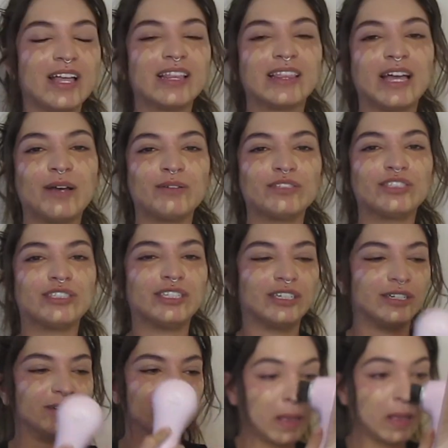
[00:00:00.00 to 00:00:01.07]
That was
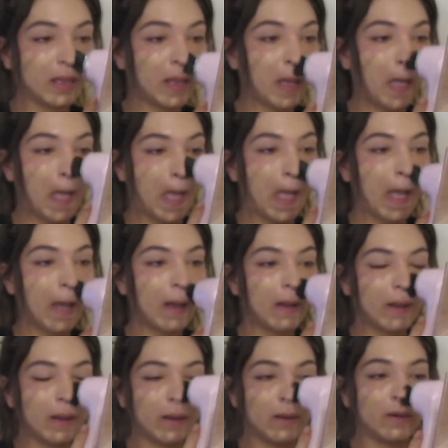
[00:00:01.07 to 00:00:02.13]
2.
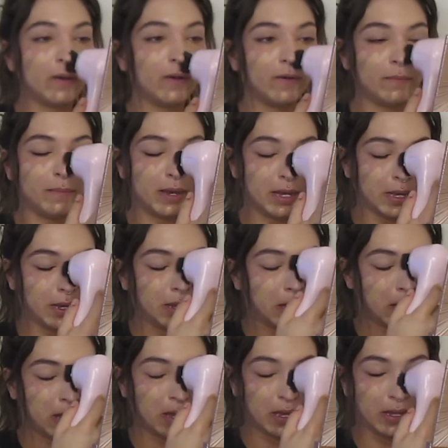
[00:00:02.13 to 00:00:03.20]
Oh my
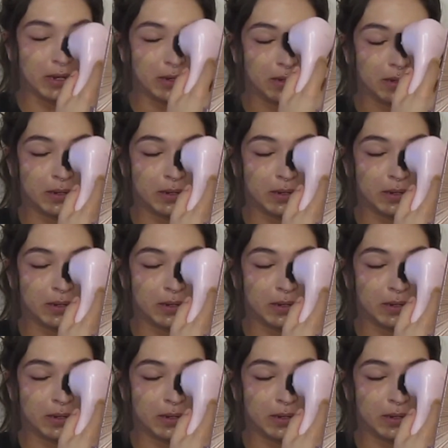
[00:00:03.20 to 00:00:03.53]
god.